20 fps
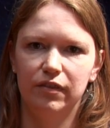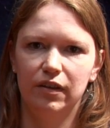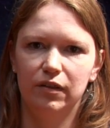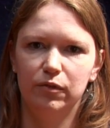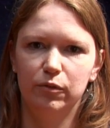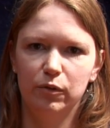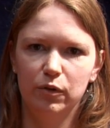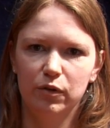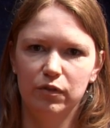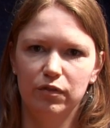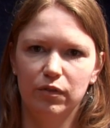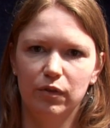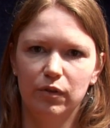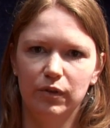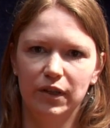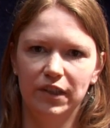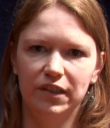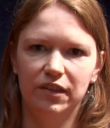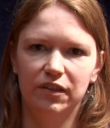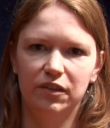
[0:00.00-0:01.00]
rule of
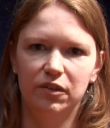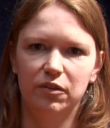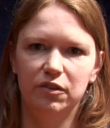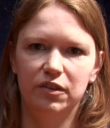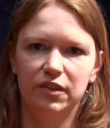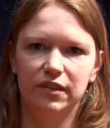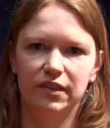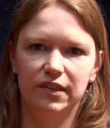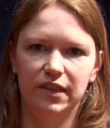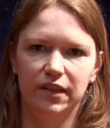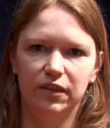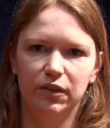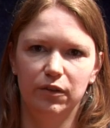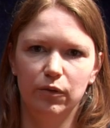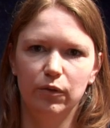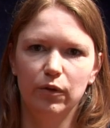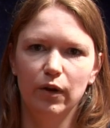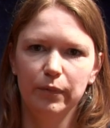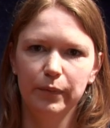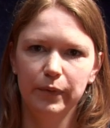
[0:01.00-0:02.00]
law institutions in
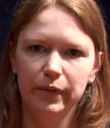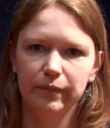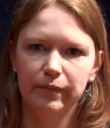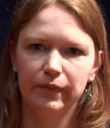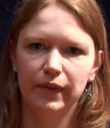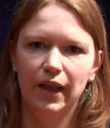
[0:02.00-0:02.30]
Europe.